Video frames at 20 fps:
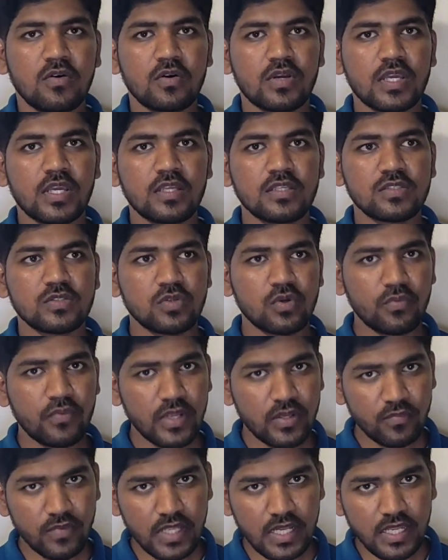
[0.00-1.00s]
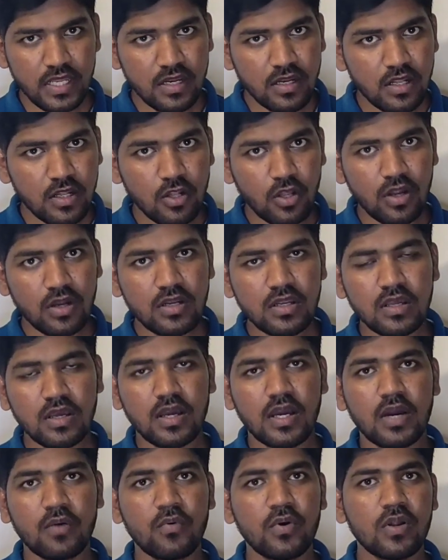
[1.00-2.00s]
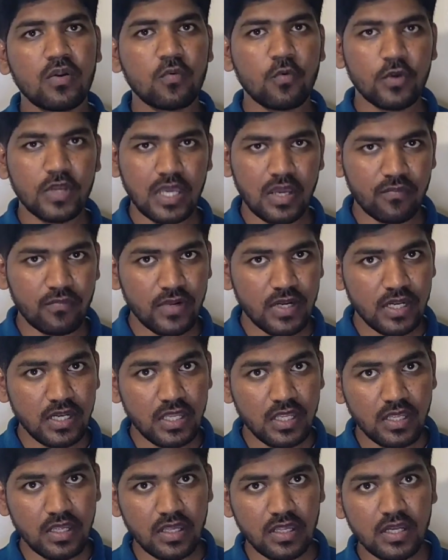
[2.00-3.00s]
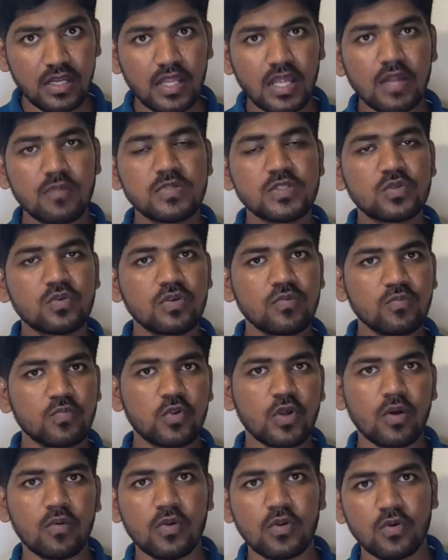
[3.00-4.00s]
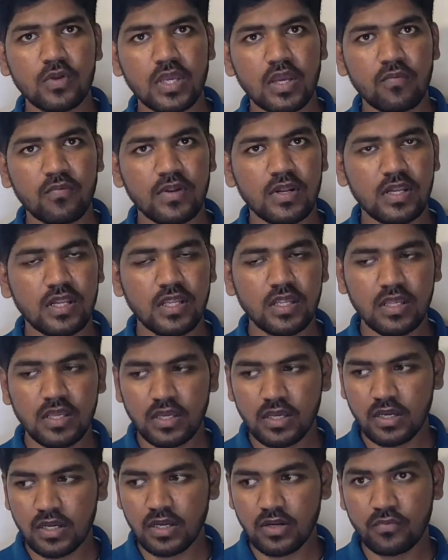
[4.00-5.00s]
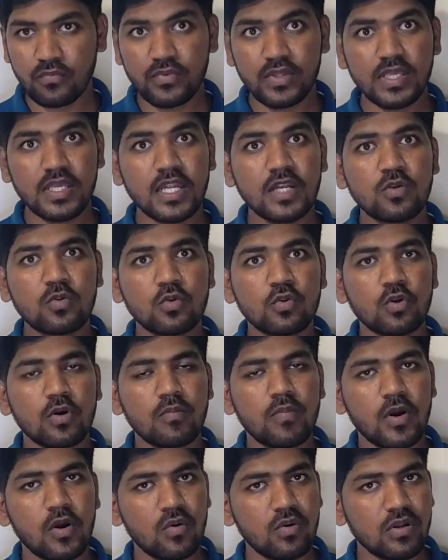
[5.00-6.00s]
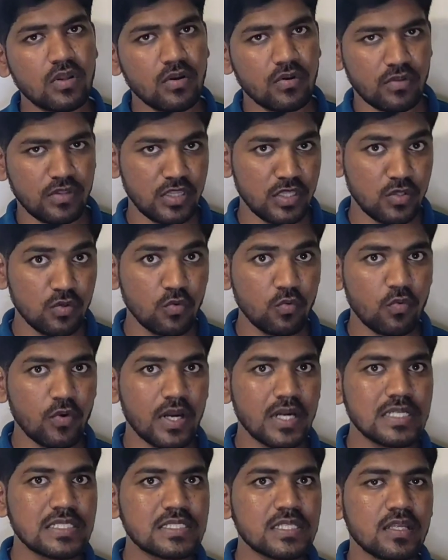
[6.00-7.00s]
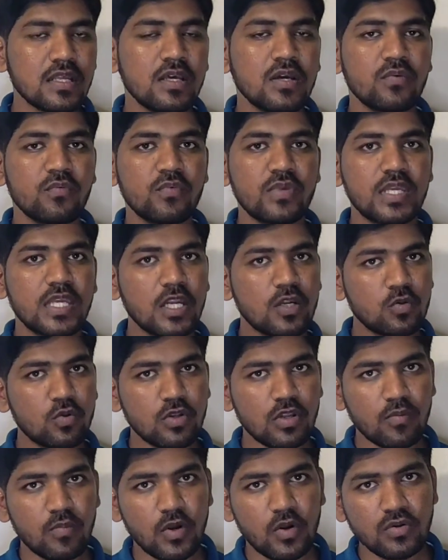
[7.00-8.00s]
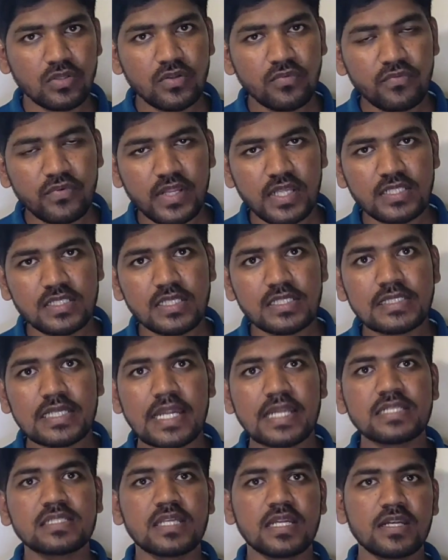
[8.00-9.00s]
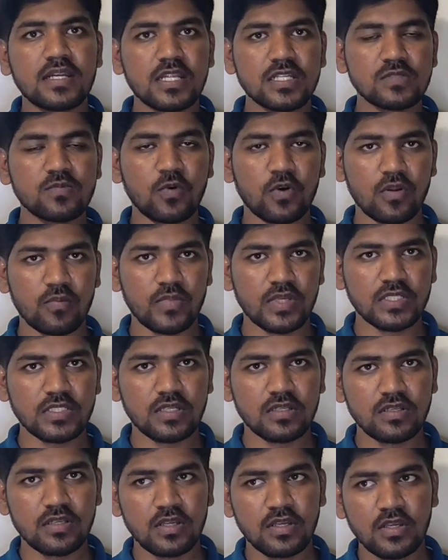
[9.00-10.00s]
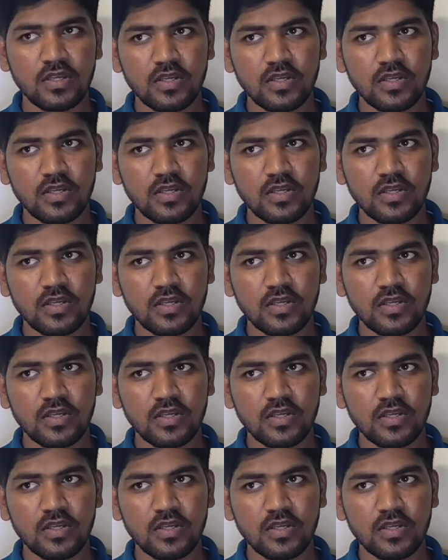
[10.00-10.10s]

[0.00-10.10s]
Okay, so when we read a lot, our vocabulary, it helps to improve our vocabulary. We get to know about new words we get to know about the phrases and sentence formation.